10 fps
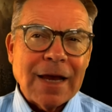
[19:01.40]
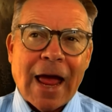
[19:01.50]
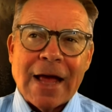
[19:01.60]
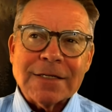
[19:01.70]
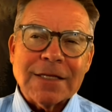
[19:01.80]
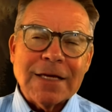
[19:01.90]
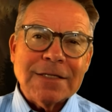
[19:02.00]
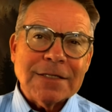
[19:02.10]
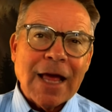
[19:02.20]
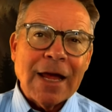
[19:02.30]
as they
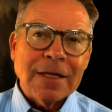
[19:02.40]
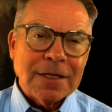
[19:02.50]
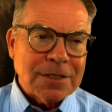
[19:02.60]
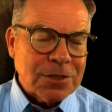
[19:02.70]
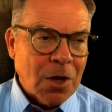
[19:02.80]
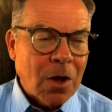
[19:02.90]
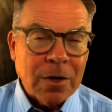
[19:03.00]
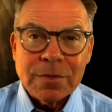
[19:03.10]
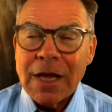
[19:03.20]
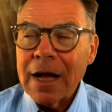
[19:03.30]
sang this song,
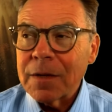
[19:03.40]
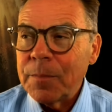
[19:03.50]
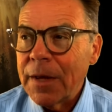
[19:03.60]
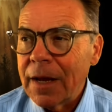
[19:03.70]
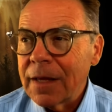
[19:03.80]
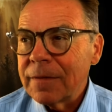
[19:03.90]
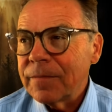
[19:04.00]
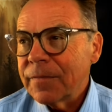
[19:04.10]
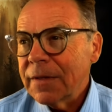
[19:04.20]
it was a cappella,